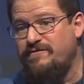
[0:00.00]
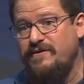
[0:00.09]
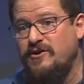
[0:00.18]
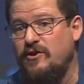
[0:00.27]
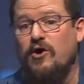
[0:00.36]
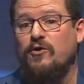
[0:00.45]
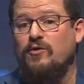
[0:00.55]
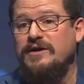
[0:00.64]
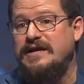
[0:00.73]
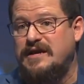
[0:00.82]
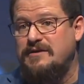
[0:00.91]
of not
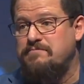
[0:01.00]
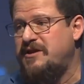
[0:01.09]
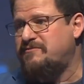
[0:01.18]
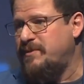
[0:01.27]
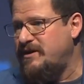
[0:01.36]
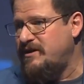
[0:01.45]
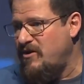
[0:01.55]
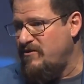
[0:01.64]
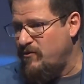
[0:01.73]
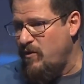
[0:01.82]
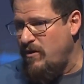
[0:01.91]
only the commitment
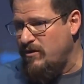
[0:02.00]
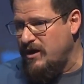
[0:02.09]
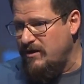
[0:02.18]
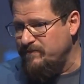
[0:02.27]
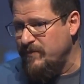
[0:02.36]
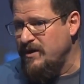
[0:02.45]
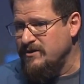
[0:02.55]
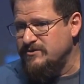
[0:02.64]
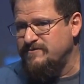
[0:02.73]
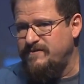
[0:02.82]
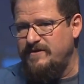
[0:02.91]
of Qualcomm
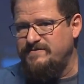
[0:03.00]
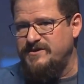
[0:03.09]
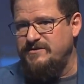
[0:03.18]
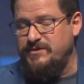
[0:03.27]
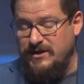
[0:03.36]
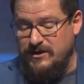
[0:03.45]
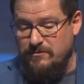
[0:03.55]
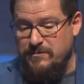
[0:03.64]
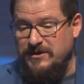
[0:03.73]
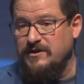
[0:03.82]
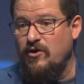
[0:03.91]
to 5G, but the
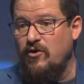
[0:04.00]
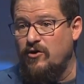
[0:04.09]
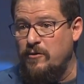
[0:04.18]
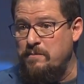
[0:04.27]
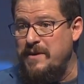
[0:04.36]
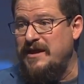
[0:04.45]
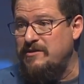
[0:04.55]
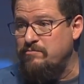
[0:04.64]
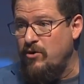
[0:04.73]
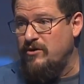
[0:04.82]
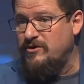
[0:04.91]
commitment of our
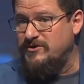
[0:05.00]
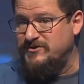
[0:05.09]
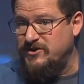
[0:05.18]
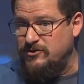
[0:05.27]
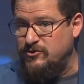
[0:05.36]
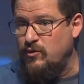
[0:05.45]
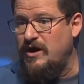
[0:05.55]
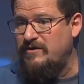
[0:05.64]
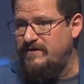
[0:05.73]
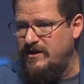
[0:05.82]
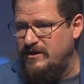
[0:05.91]
many partners that are
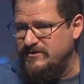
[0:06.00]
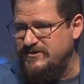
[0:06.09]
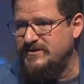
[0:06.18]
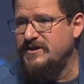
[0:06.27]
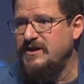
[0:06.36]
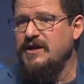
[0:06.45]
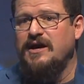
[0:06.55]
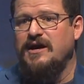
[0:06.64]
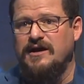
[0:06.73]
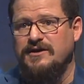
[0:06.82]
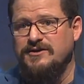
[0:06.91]
driving us
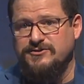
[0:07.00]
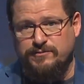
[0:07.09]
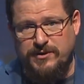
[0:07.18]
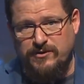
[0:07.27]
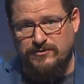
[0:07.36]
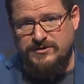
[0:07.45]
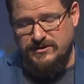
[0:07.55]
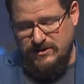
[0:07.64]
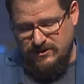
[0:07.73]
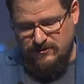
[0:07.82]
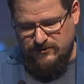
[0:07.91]
uh, to
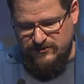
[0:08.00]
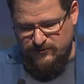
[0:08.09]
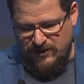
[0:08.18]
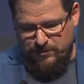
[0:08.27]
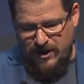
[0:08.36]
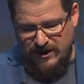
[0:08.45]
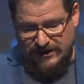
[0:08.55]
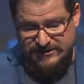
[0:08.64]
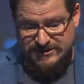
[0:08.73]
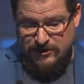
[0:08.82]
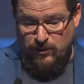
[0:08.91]
build you know, those great
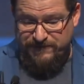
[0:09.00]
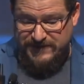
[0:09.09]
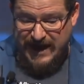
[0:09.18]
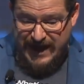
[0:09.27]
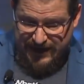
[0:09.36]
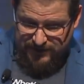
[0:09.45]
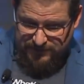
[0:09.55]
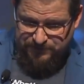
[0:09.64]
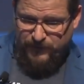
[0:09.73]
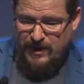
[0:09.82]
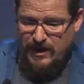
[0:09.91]
products. And with that,